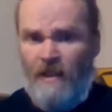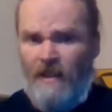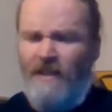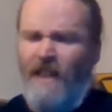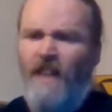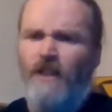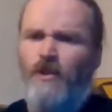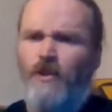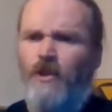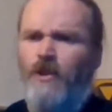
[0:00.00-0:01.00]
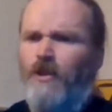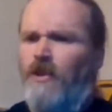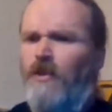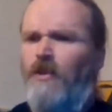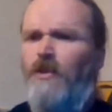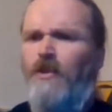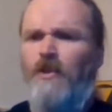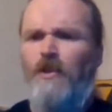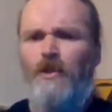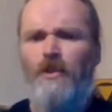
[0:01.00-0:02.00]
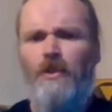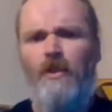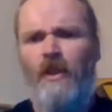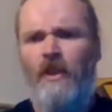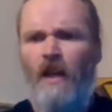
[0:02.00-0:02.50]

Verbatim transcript: Is that true?